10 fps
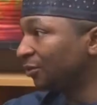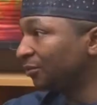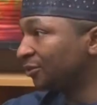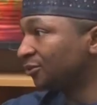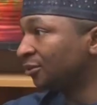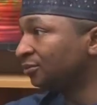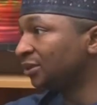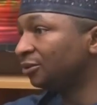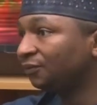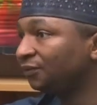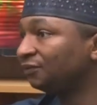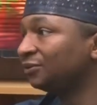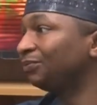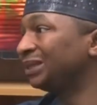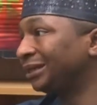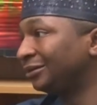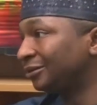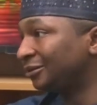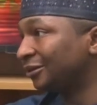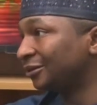Some say, 50%
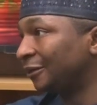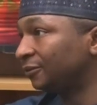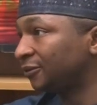discount,